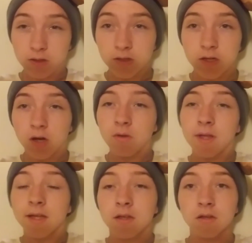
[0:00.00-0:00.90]
you know,
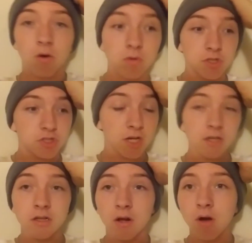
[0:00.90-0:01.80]
like, holy shit,
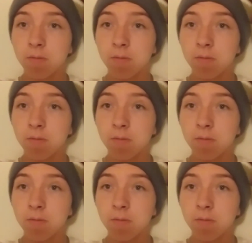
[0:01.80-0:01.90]
you know,